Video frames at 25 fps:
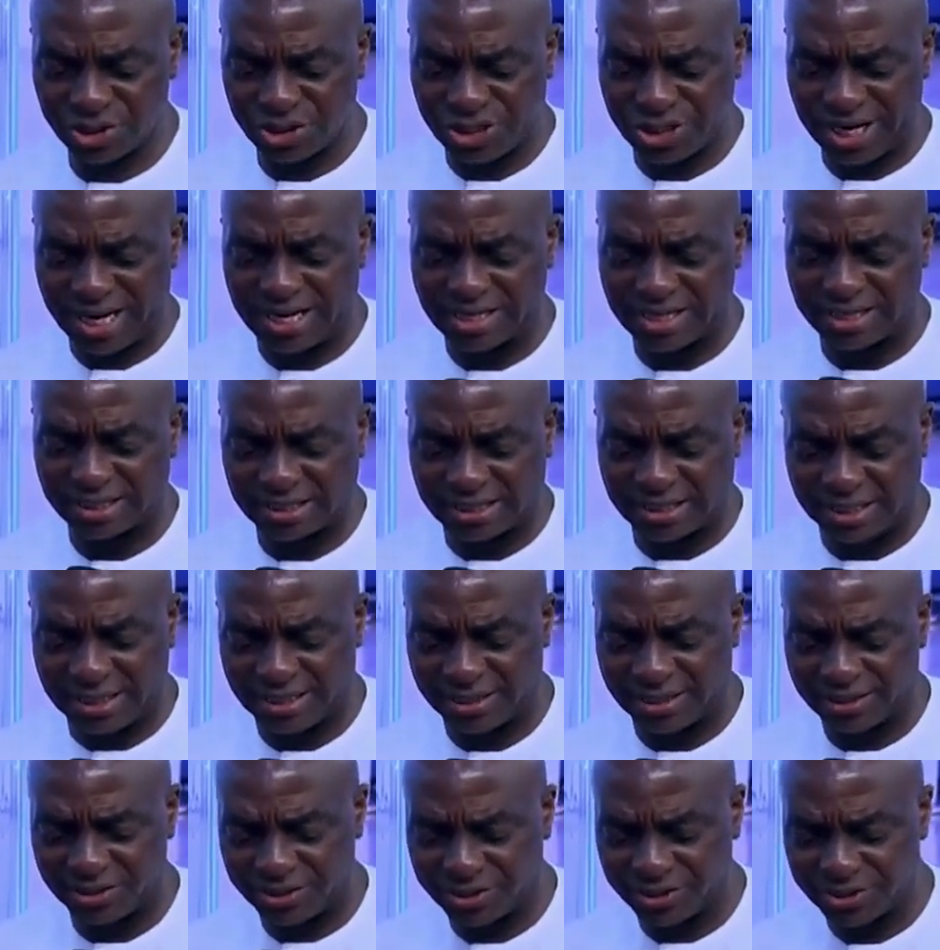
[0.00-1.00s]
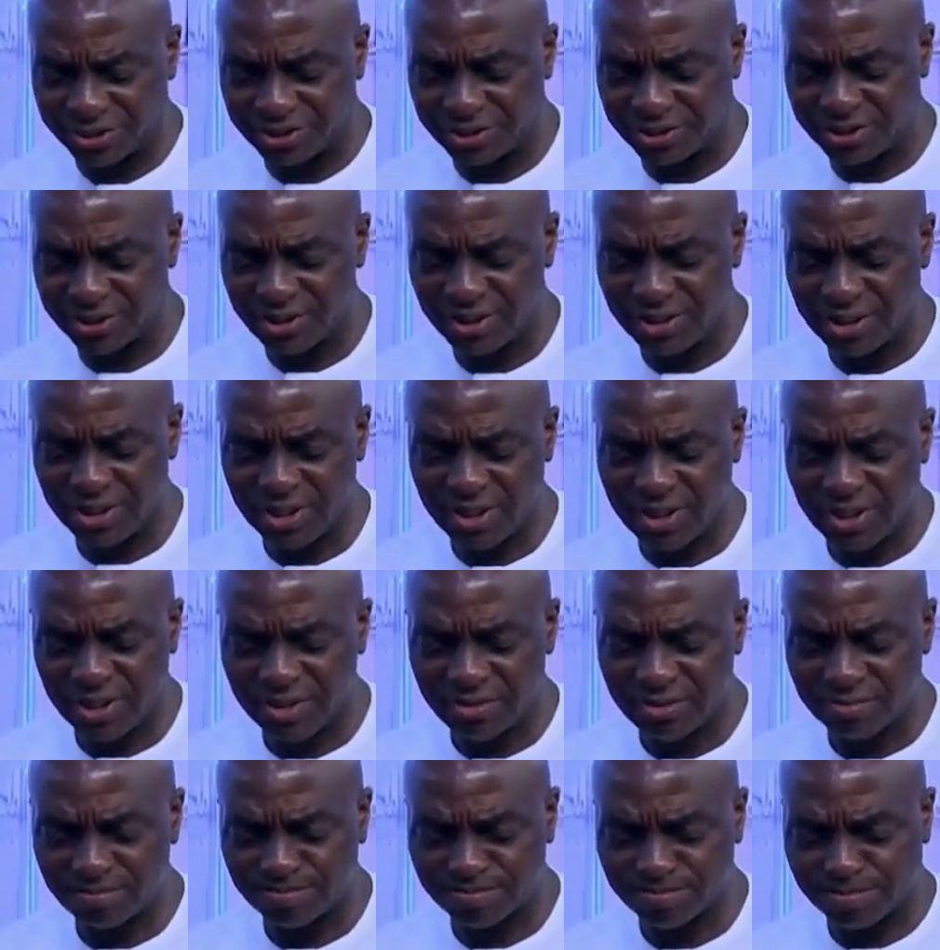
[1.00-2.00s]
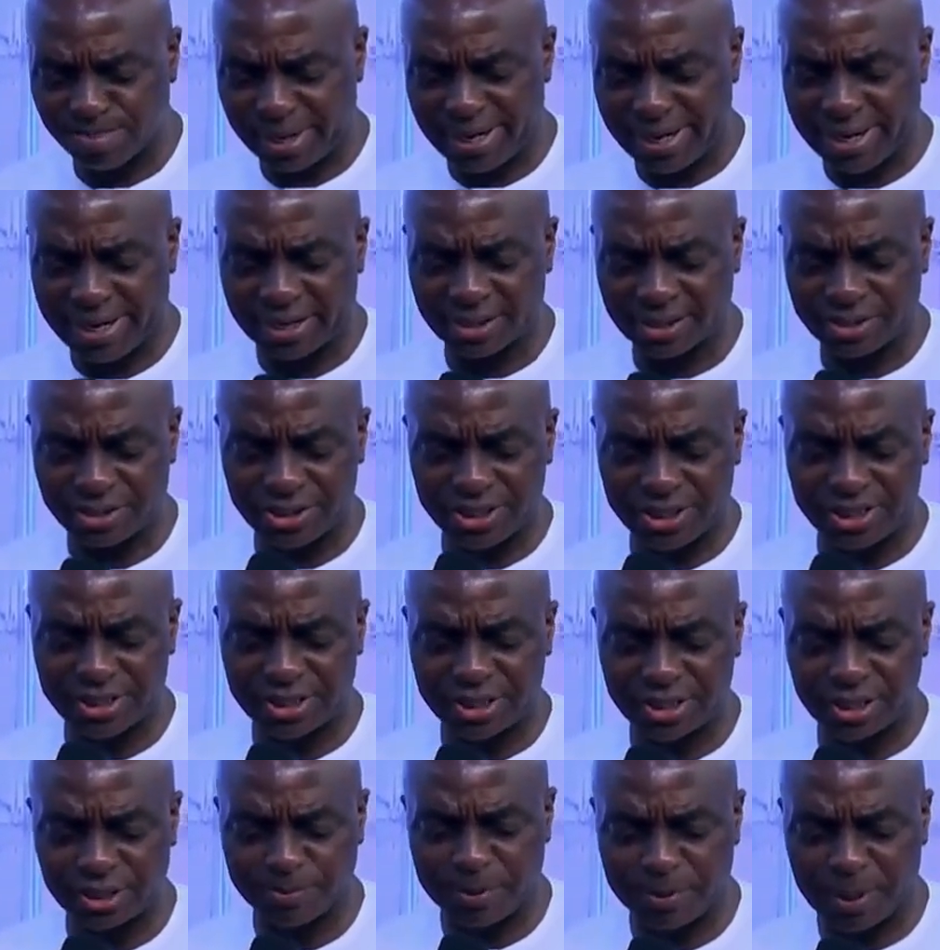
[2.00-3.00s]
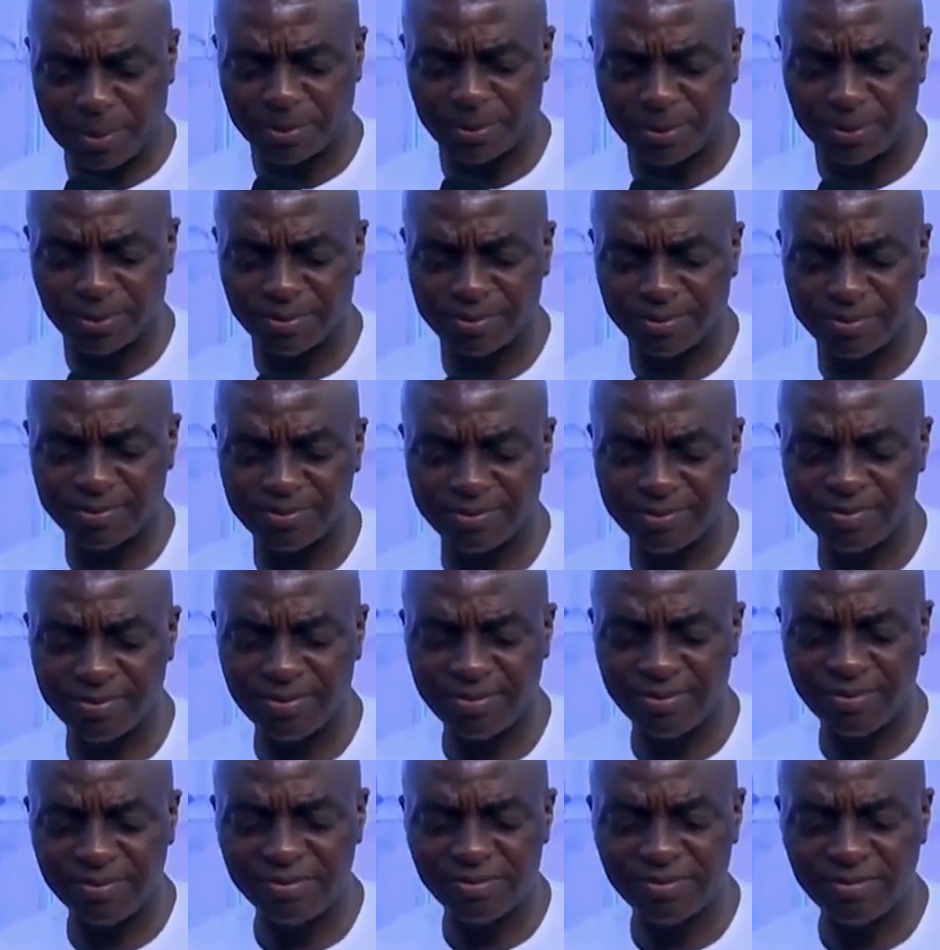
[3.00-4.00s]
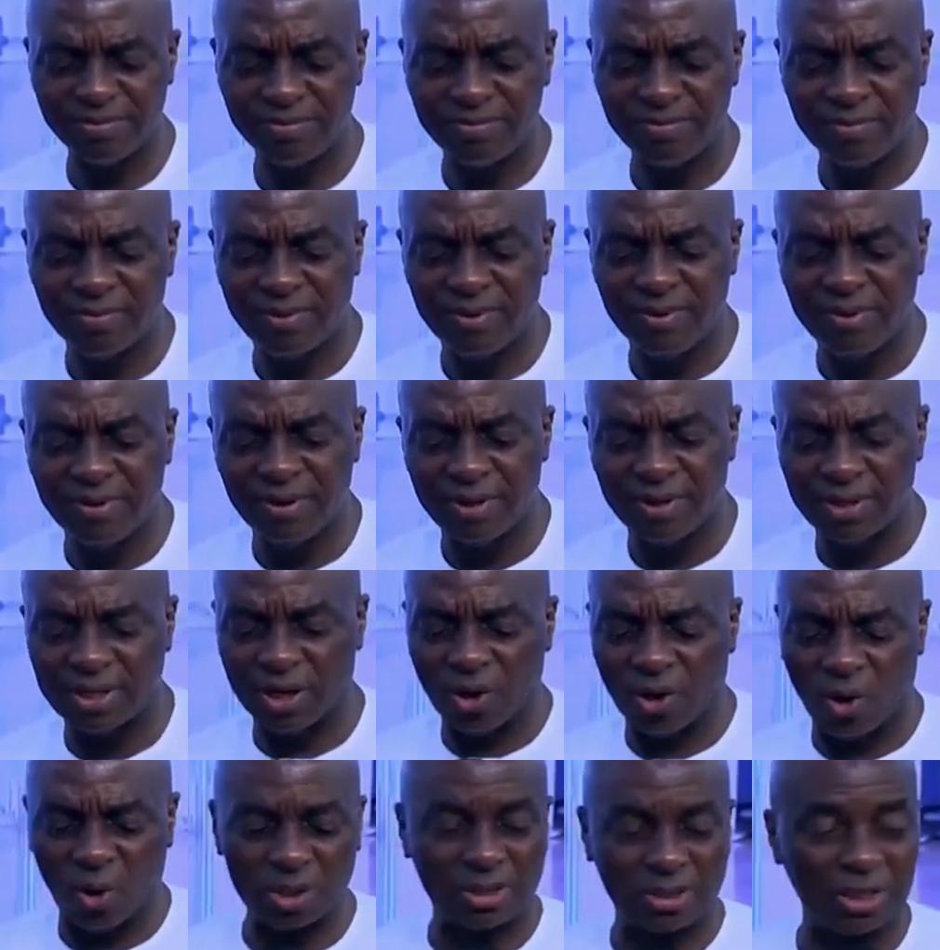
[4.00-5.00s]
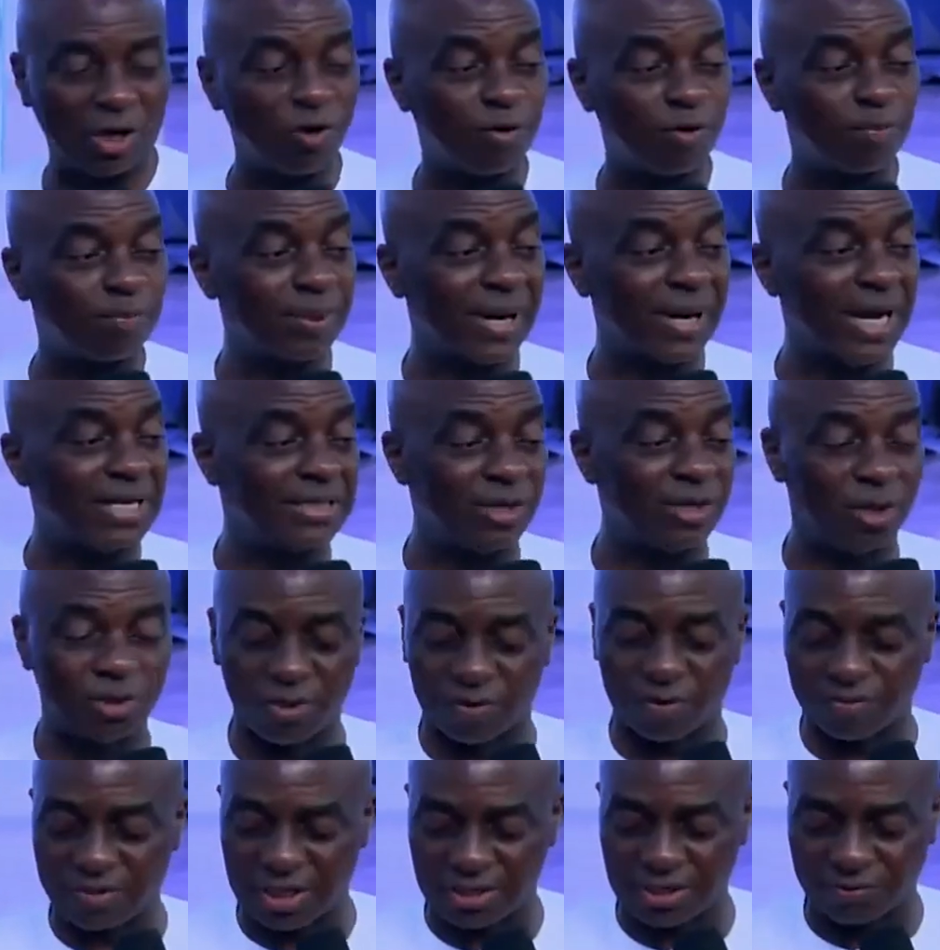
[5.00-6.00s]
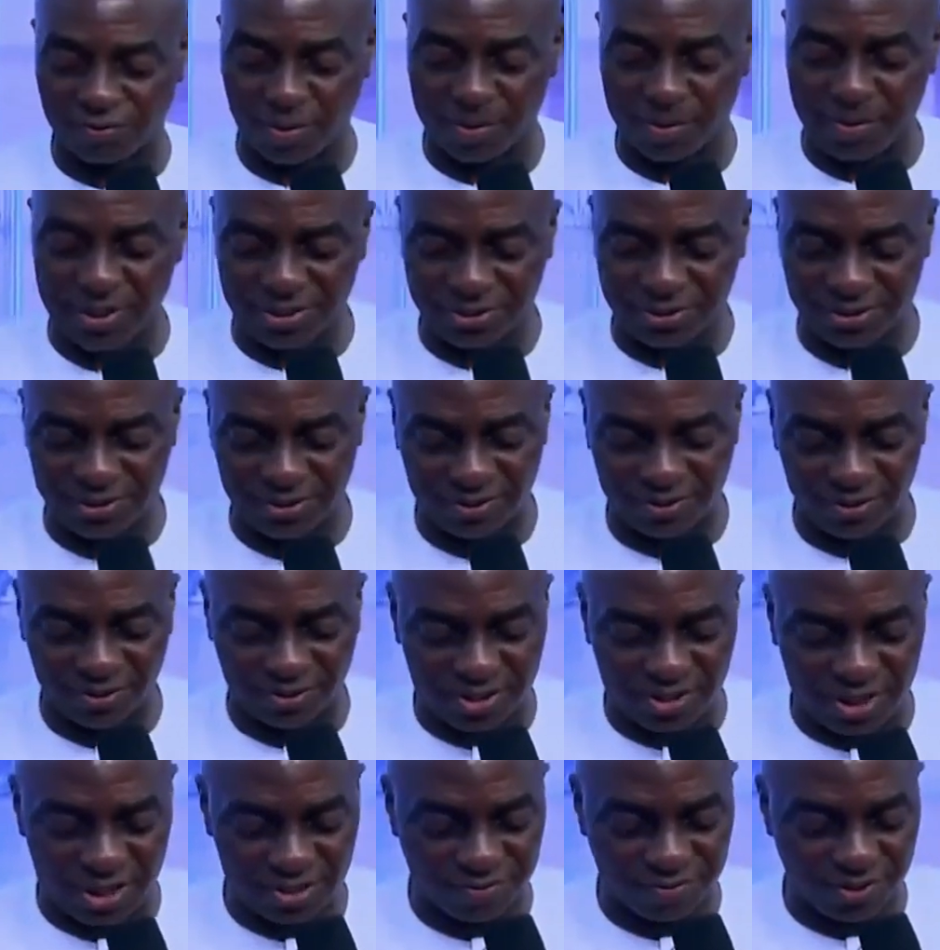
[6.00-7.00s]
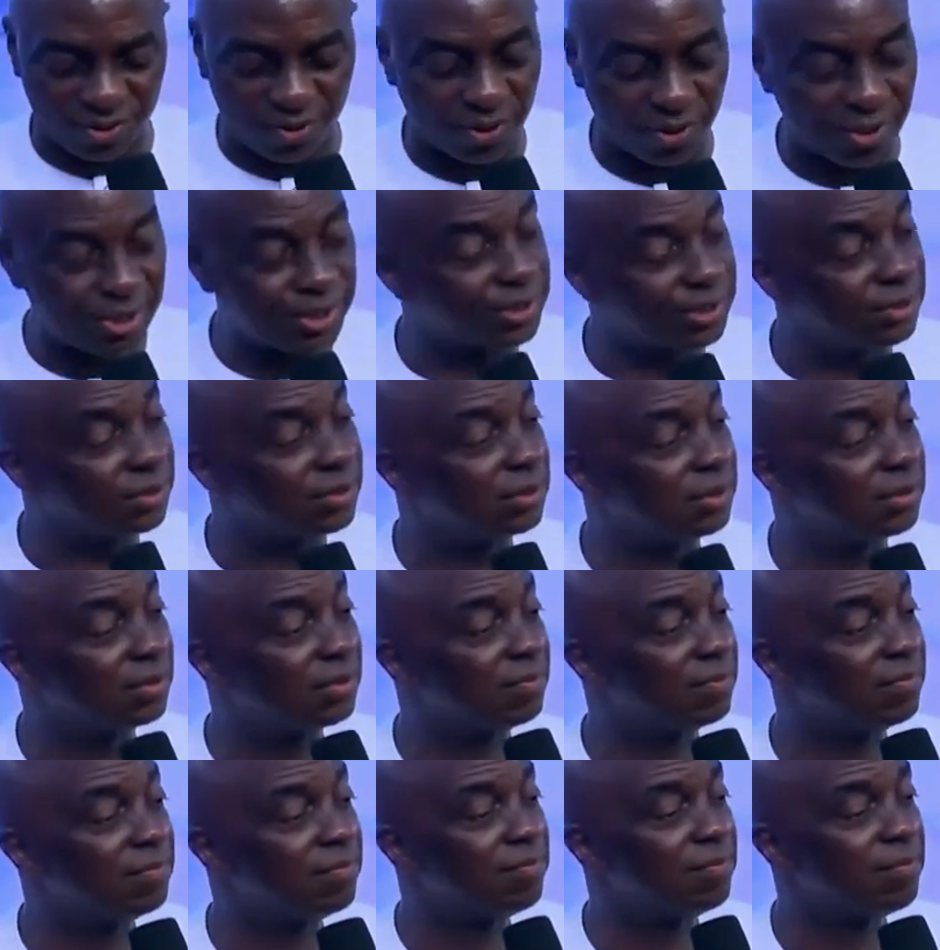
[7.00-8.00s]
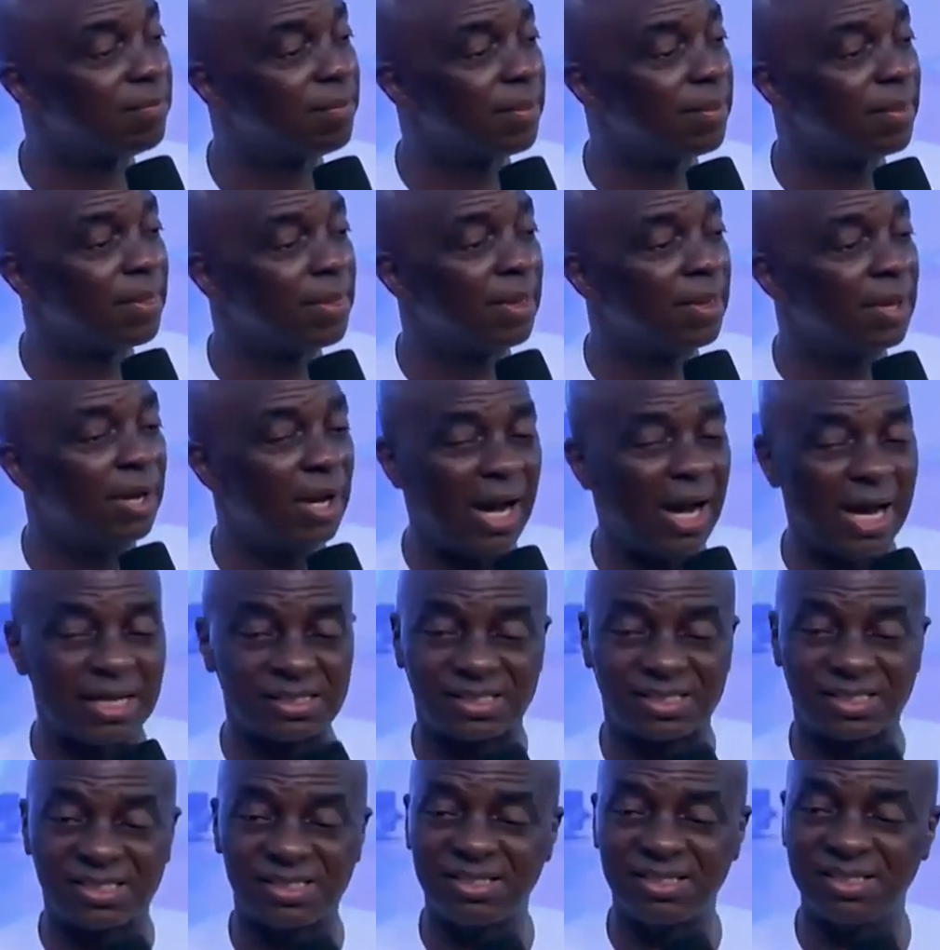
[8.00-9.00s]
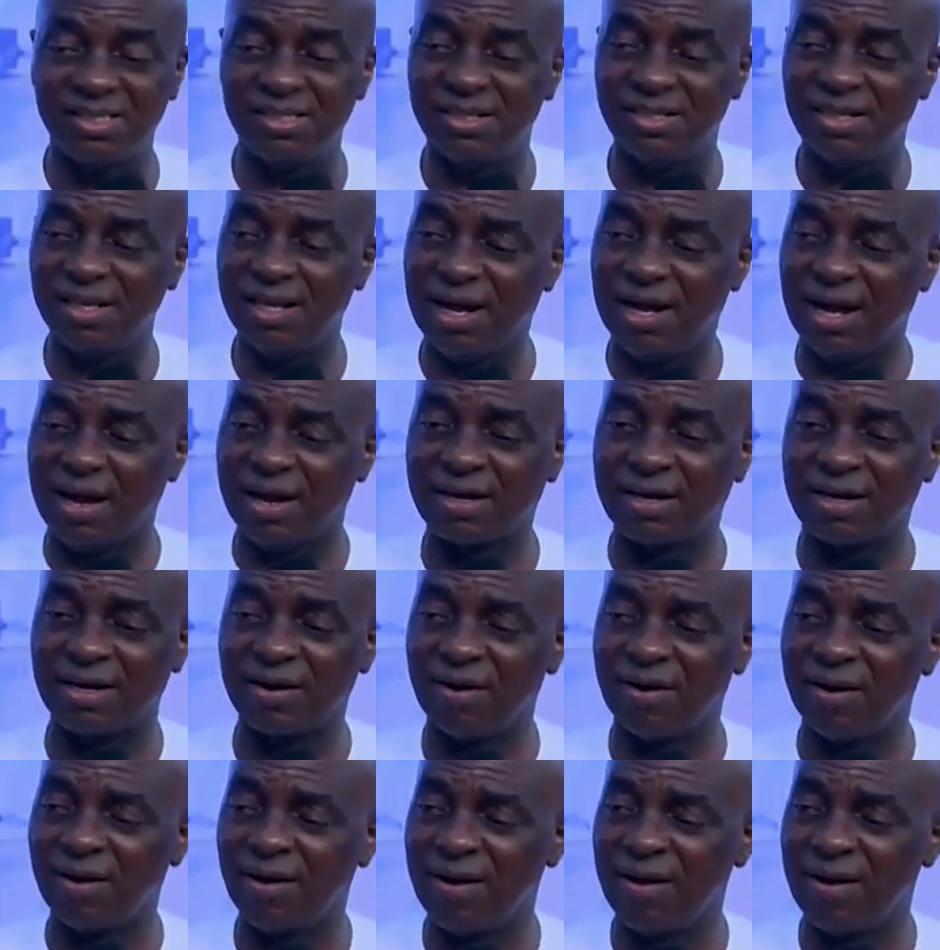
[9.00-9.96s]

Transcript: change things, prayer changes people. The author of prayer is the author of transformation or transfiguration. As, and